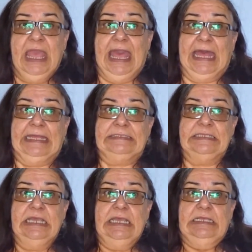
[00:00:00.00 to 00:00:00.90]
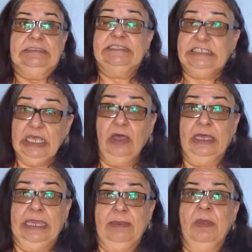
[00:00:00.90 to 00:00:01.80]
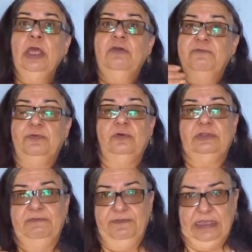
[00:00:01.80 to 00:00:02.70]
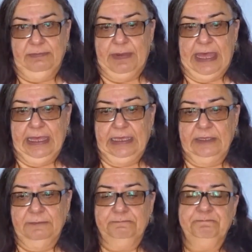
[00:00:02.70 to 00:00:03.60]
and the time for the feedback.